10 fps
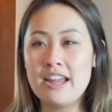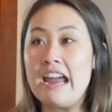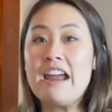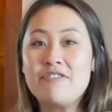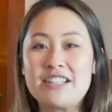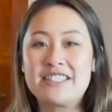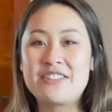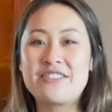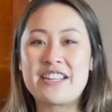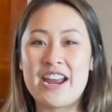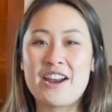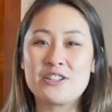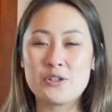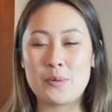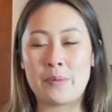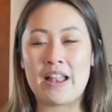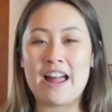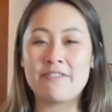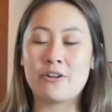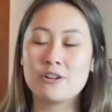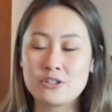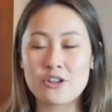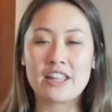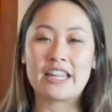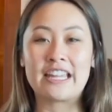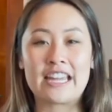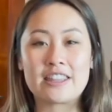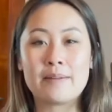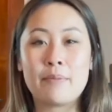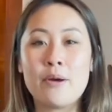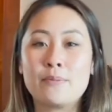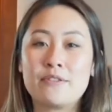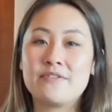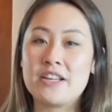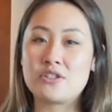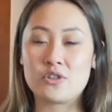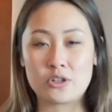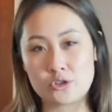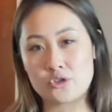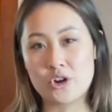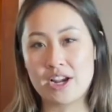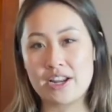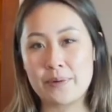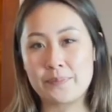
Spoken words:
every single year to apply for so they can get their permanent visa in Australia.